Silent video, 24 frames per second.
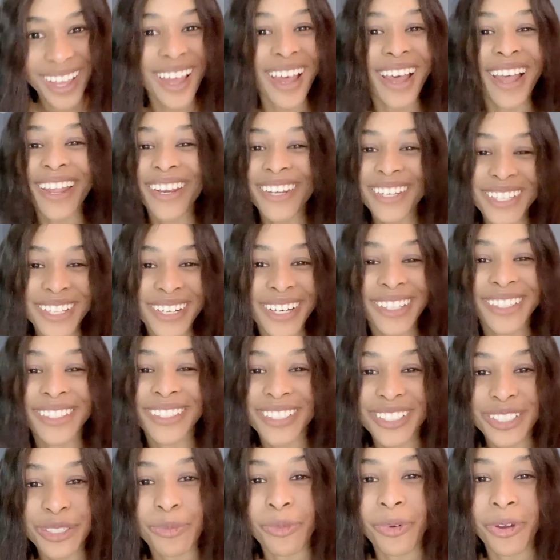I need at
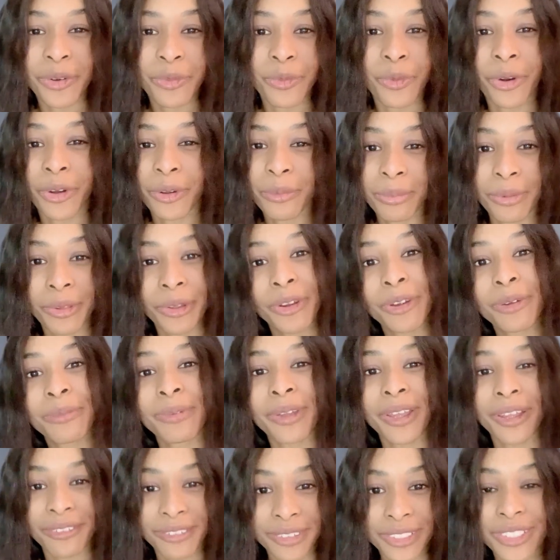least one word blurb
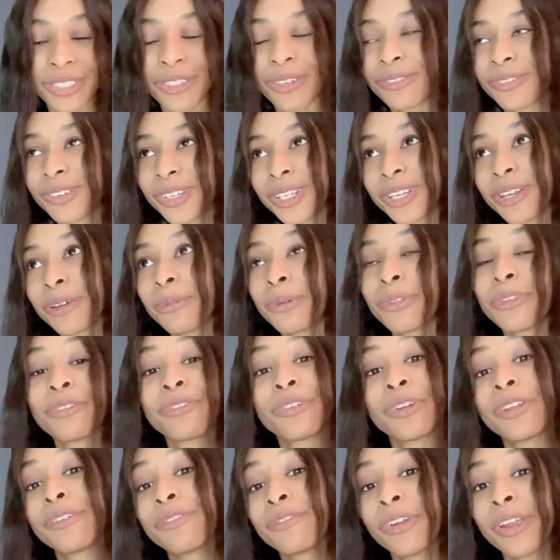every single video, but they're
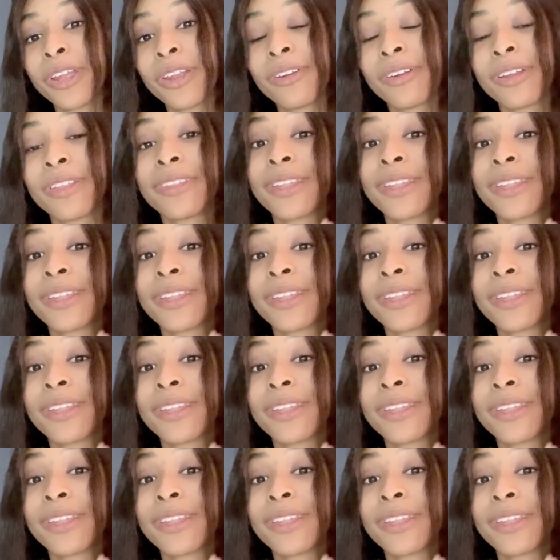very fragrant.